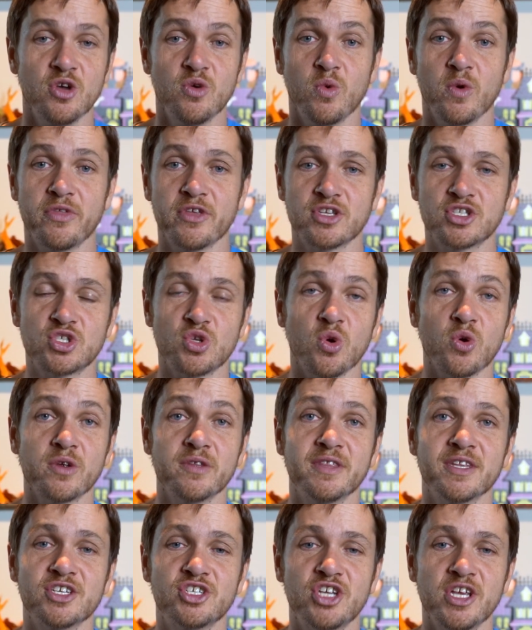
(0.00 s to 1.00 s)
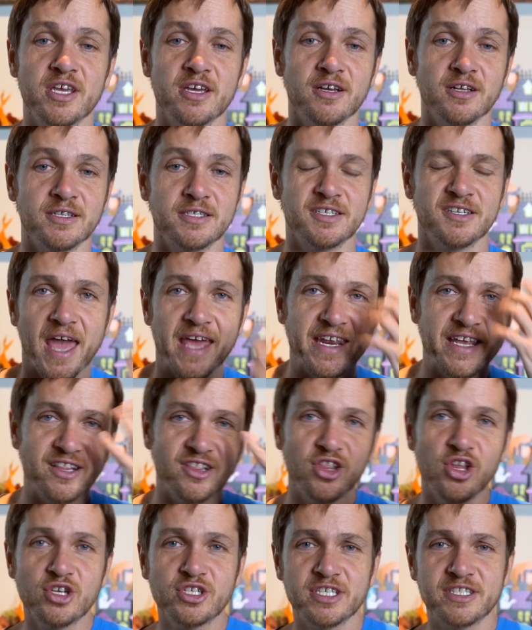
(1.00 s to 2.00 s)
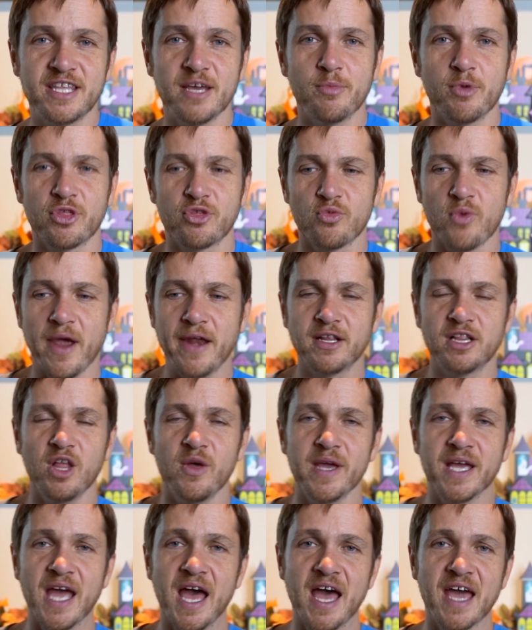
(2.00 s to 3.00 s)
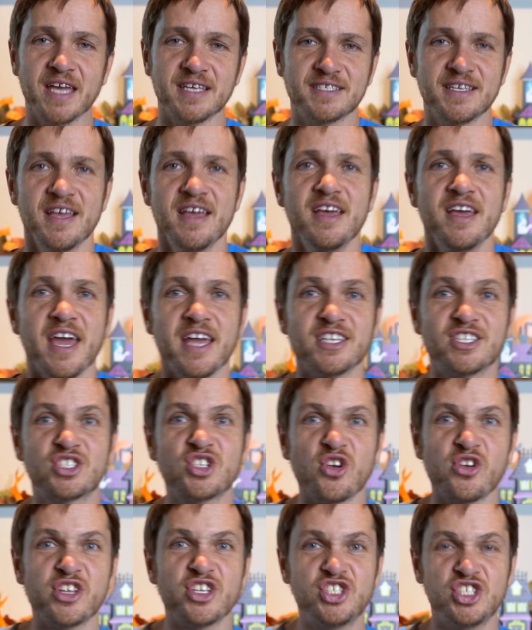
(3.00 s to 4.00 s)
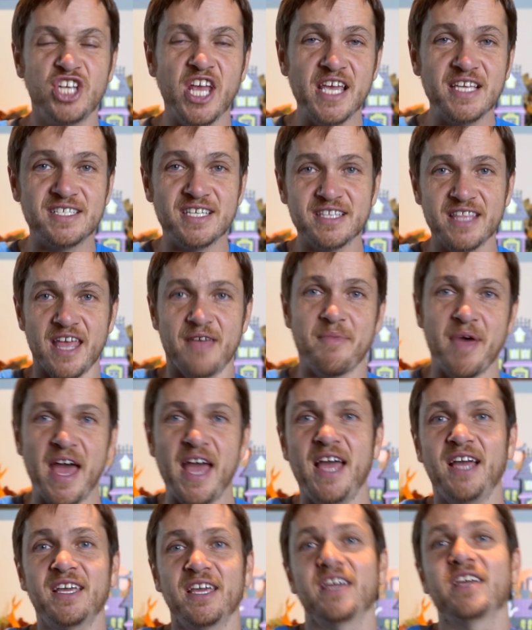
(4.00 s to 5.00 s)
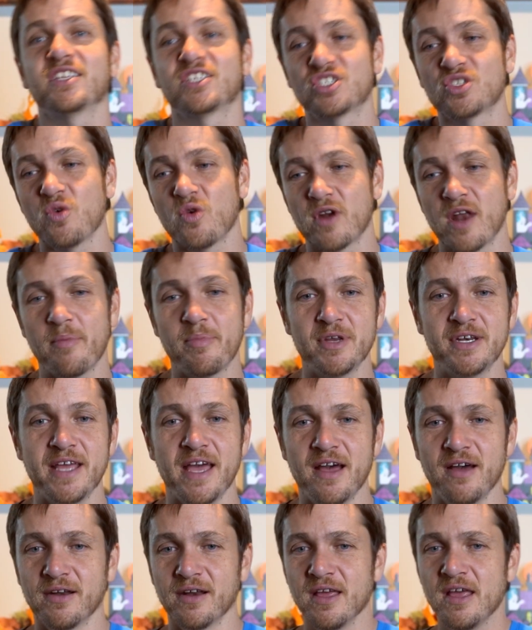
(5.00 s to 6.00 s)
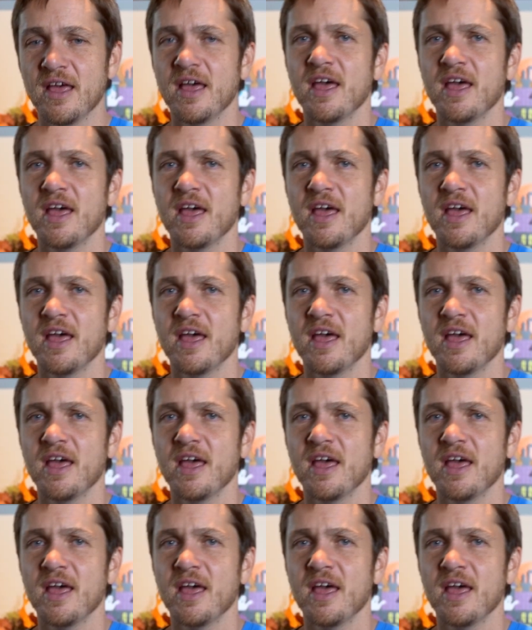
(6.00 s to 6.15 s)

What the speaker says: with a sword and a shield, and it looked at them with red glowing eyes and started chasing them, hacking its sword up and down.